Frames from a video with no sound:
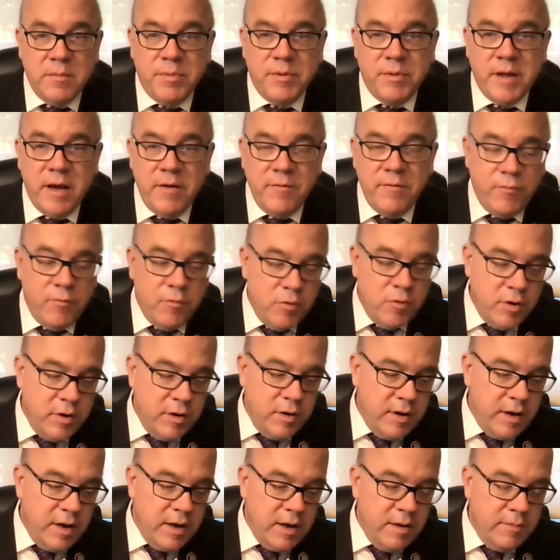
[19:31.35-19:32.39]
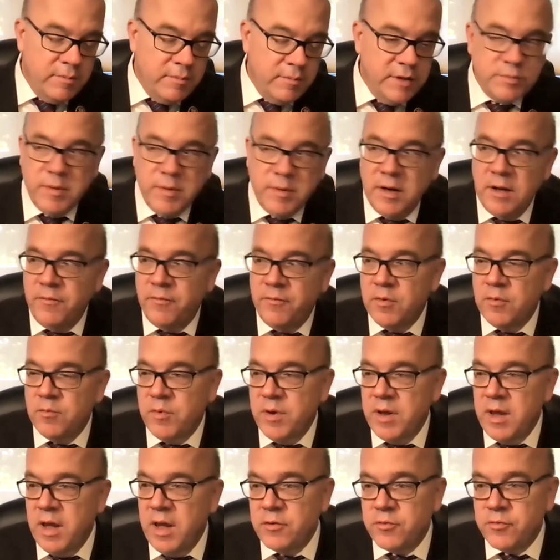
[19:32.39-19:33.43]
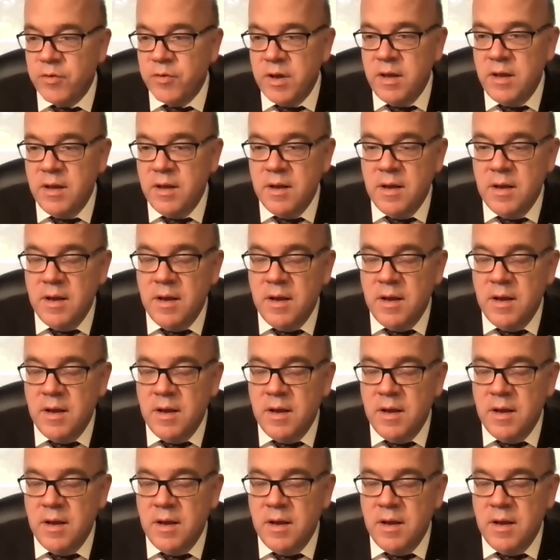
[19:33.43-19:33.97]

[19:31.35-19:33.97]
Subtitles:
apply for. There's money for reentry.